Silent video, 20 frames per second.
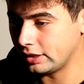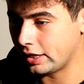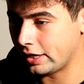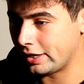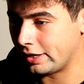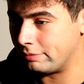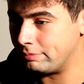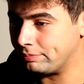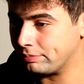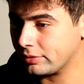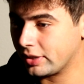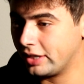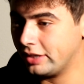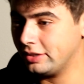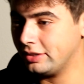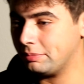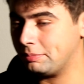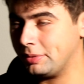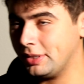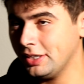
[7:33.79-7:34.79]
Yeah,
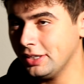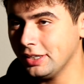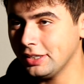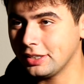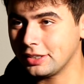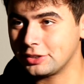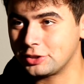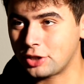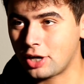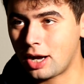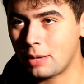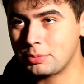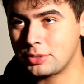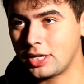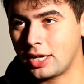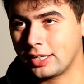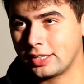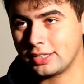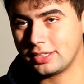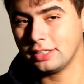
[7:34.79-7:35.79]
and being in the
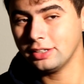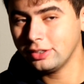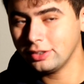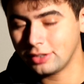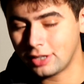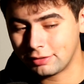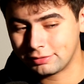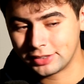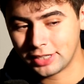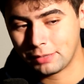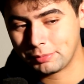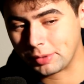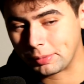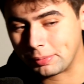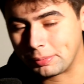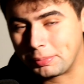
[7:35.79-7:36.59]
a little off topic,